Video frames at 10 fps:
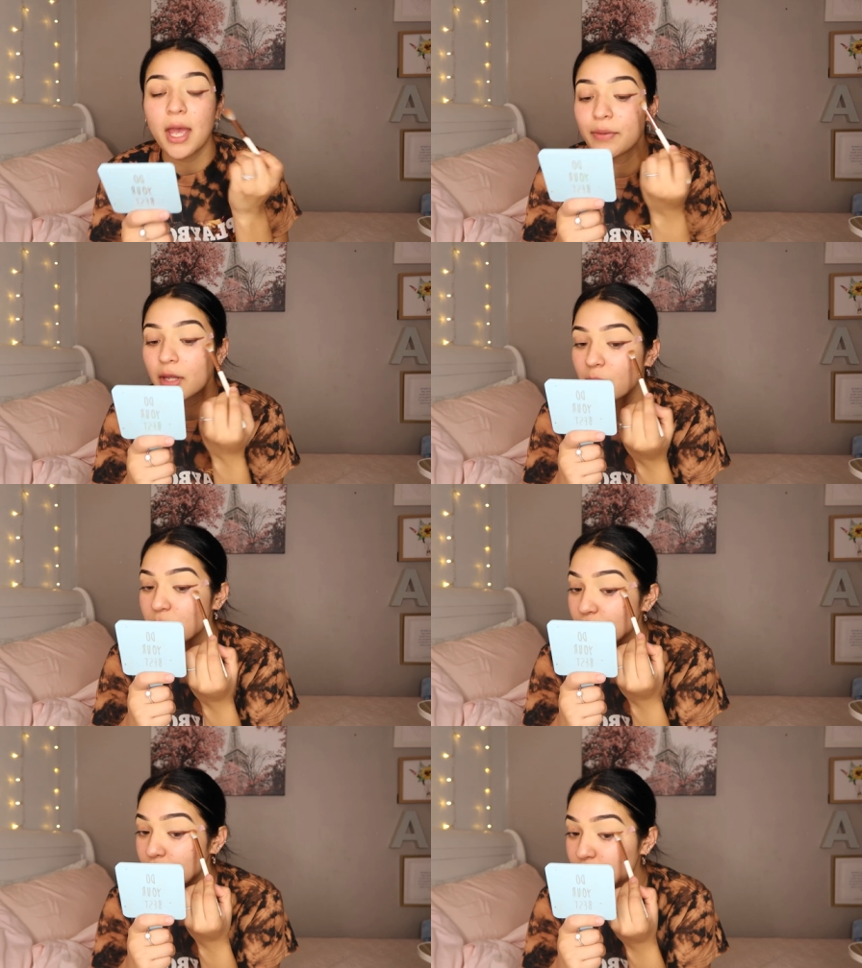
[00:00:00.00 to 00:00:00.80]
and then i'm
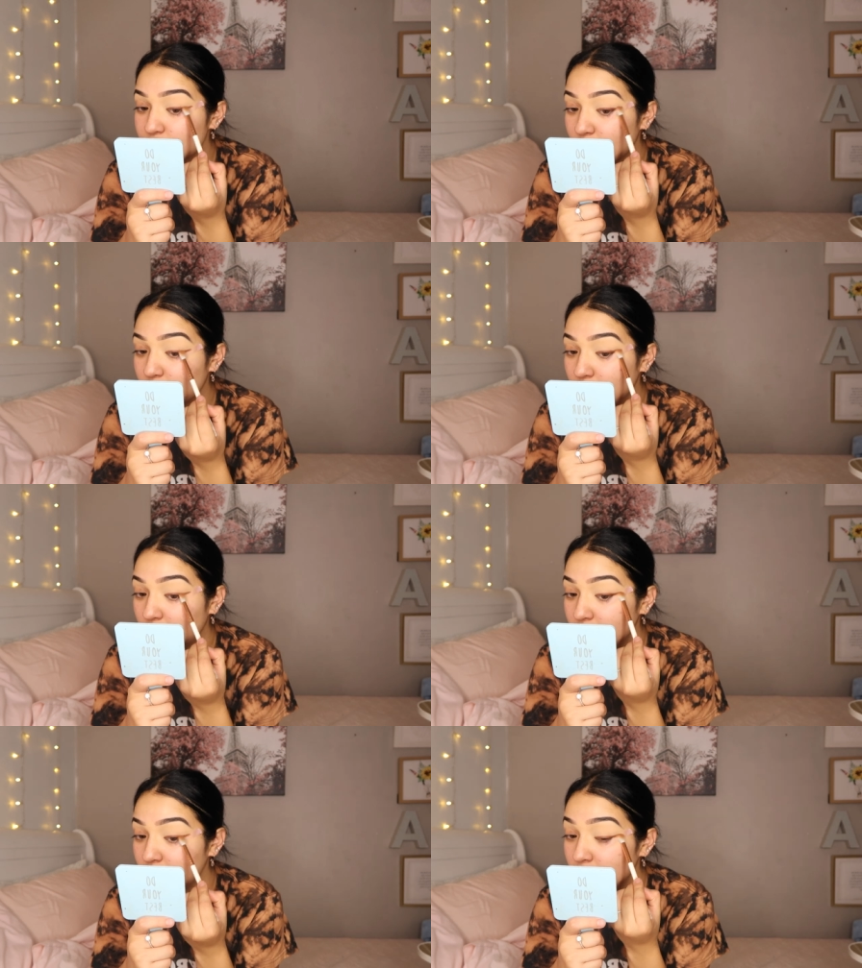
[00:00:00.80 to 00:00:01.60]
just gonna start
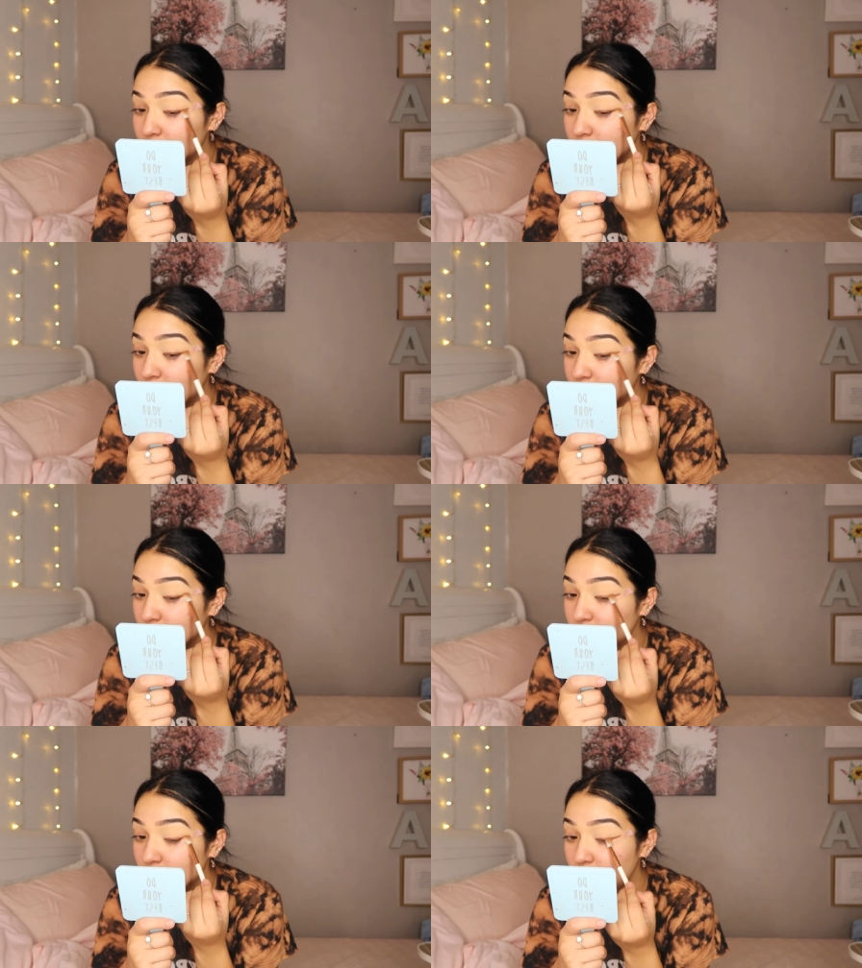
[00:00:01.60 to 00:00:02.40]
blending it out a
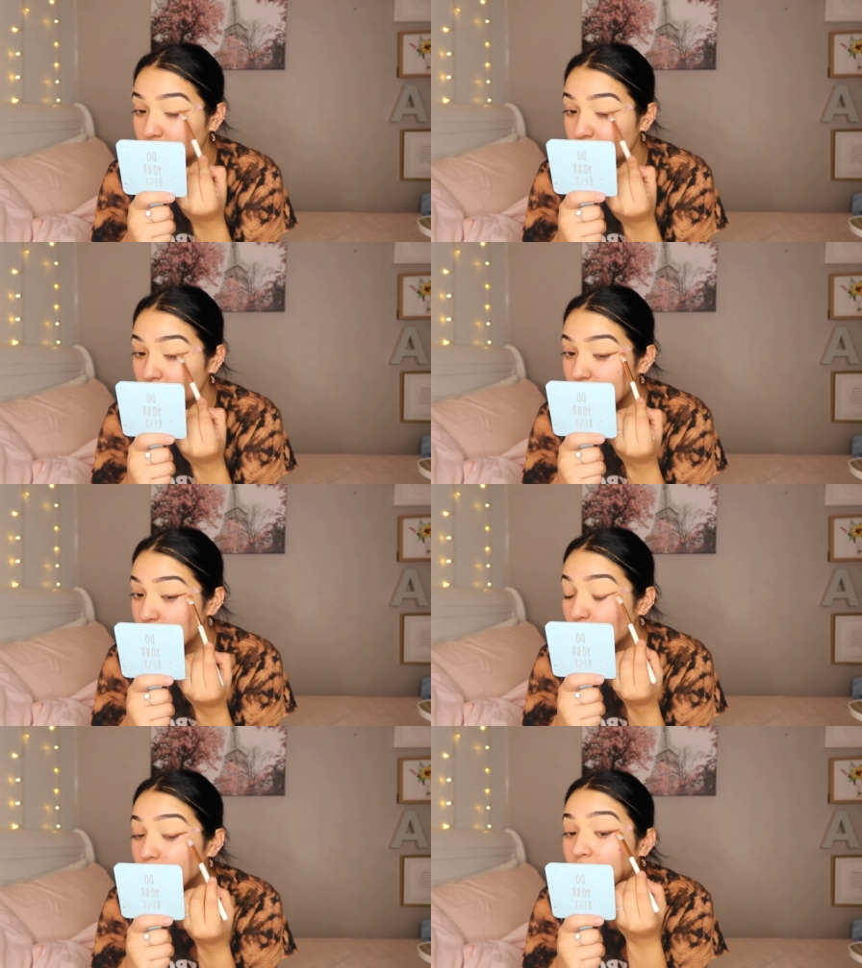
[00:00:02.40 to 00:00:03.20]
little bit i'm
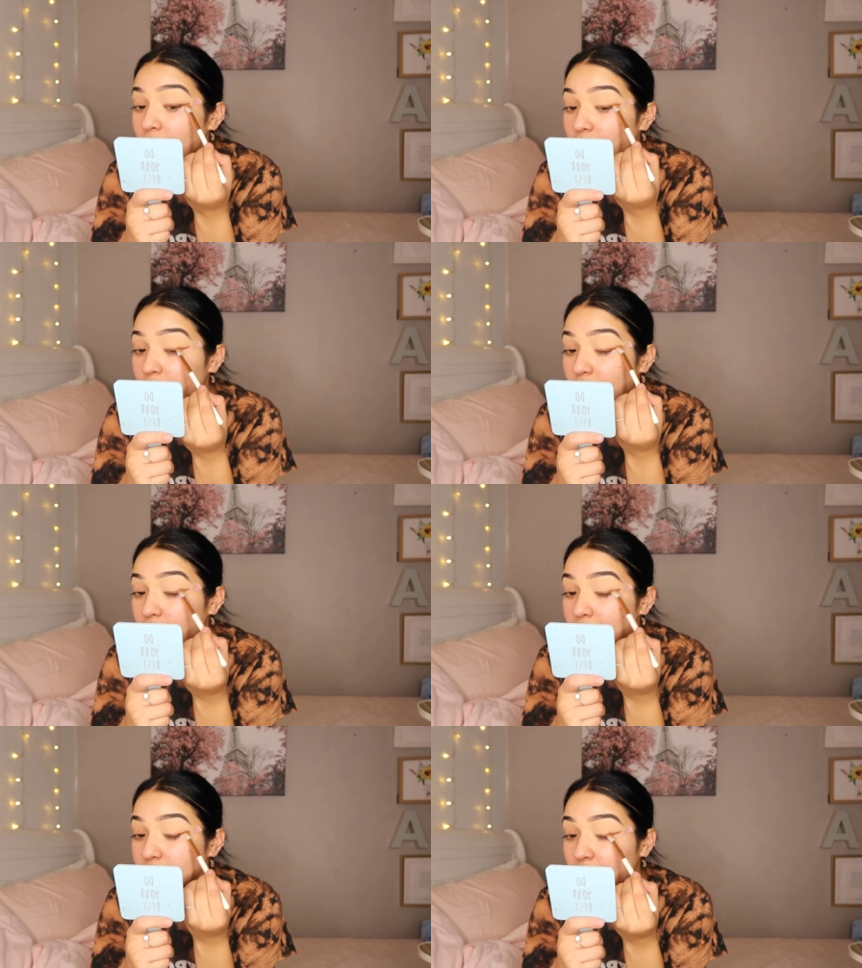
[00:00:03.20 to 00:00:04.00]
hoping
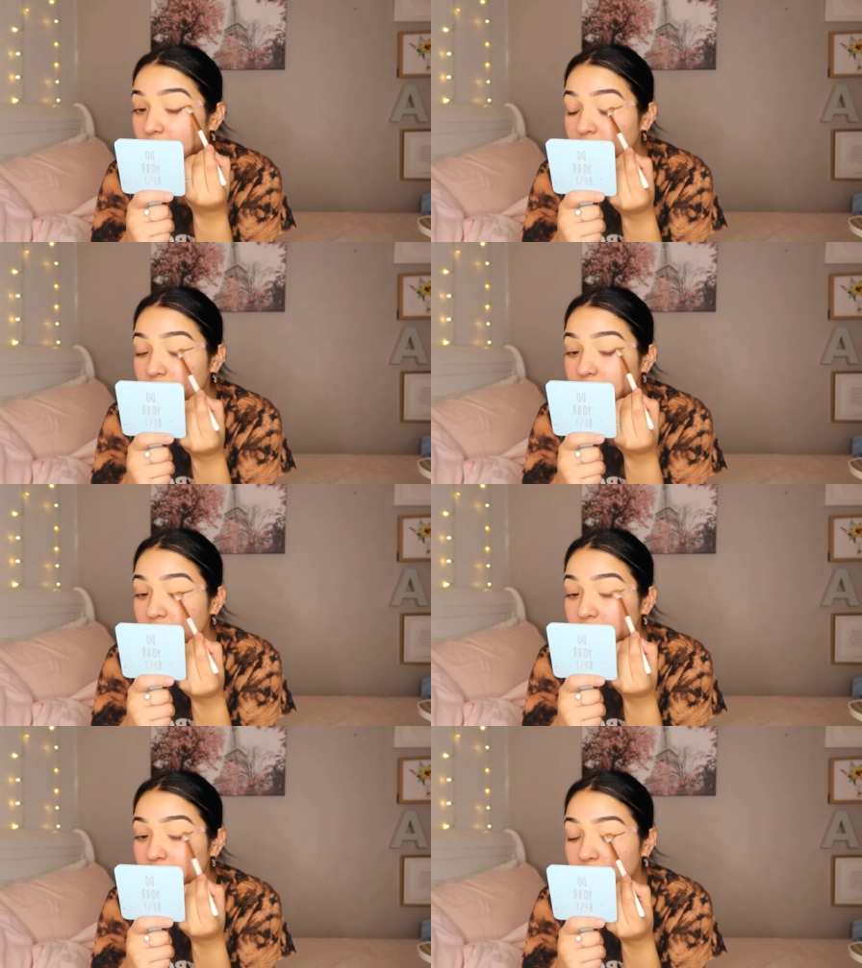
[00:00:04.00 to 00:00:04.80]
like i said it
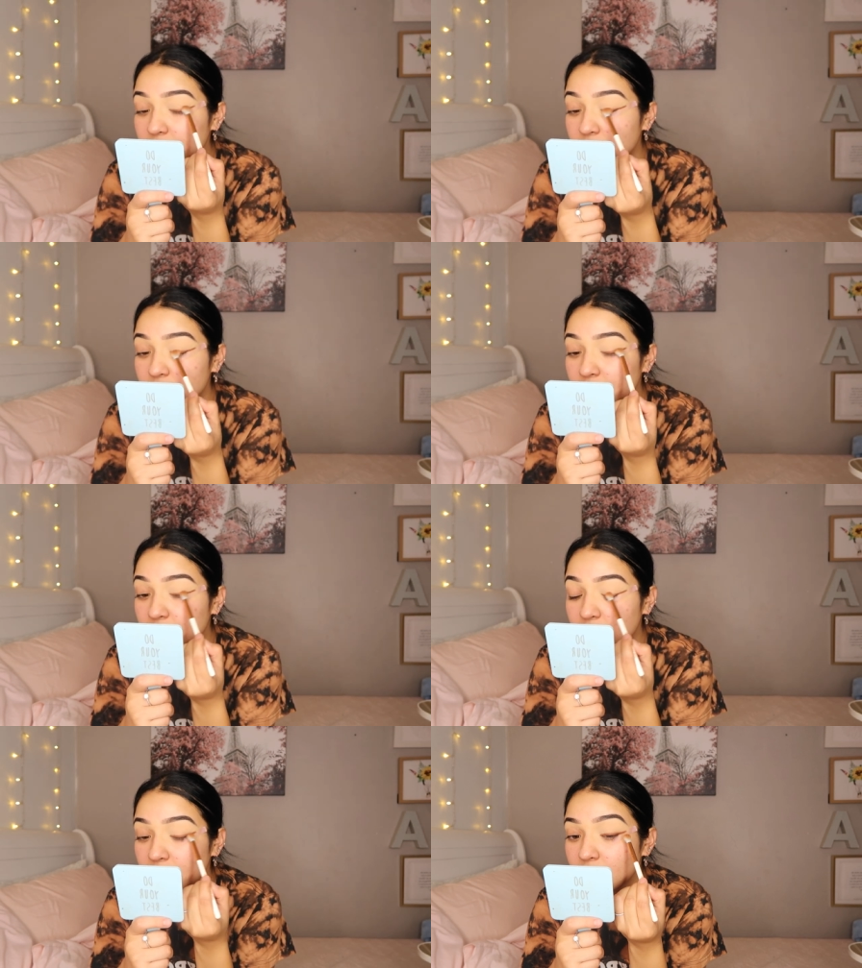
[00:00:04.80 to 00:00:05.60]
doesn't look
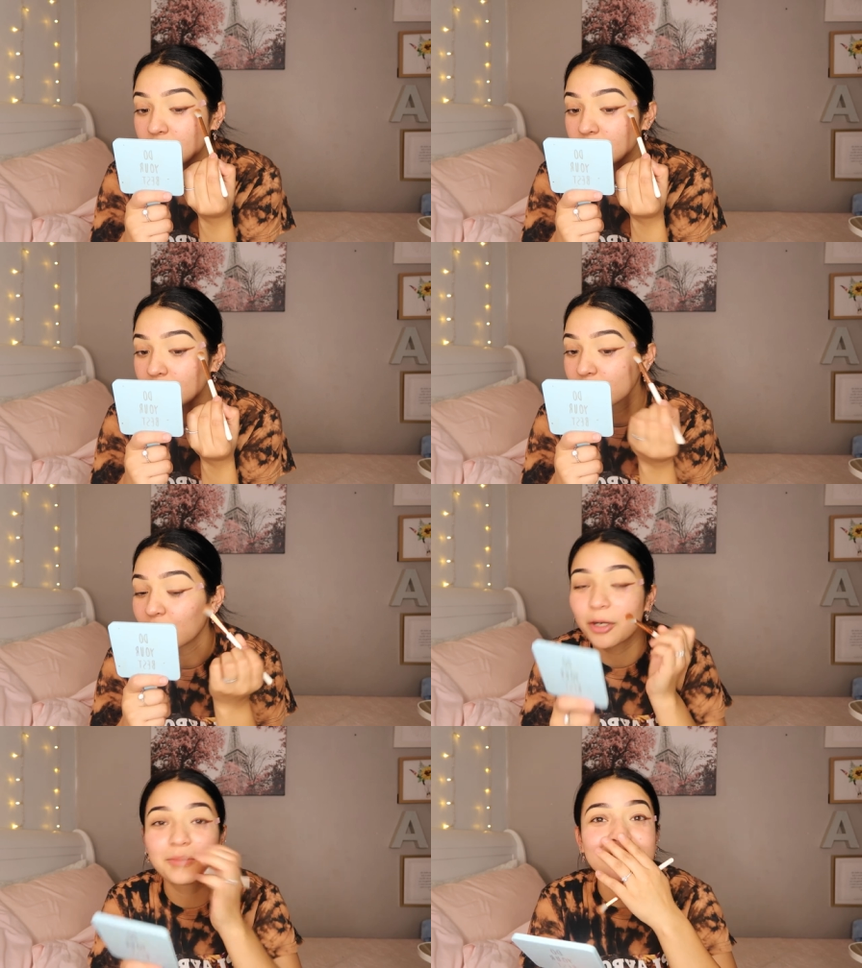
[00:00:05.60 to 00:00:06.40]
Oh
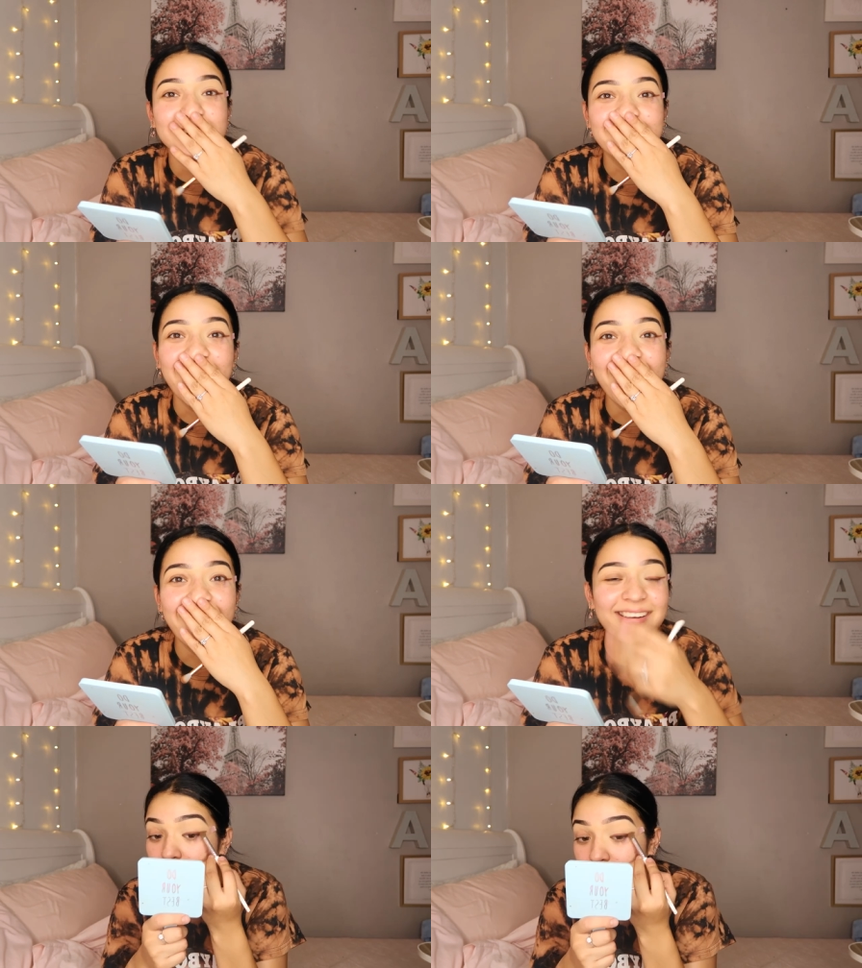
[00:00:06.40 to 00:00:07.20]
my god, I'm
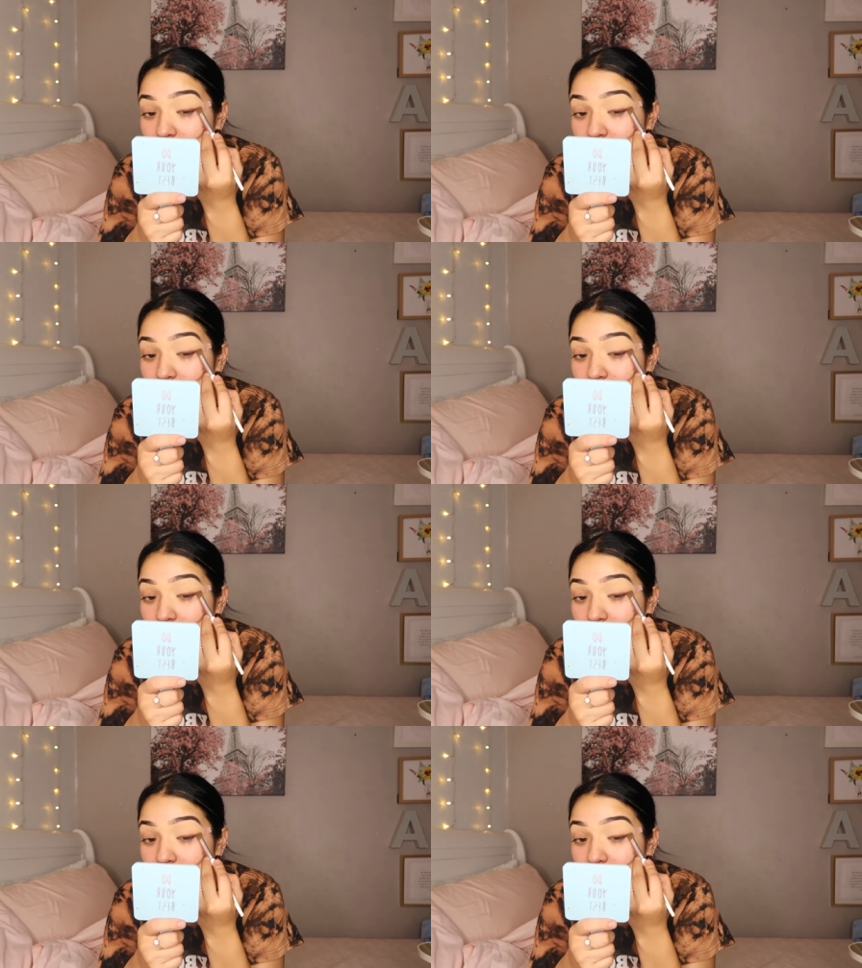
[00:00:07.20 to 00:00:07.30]
scared.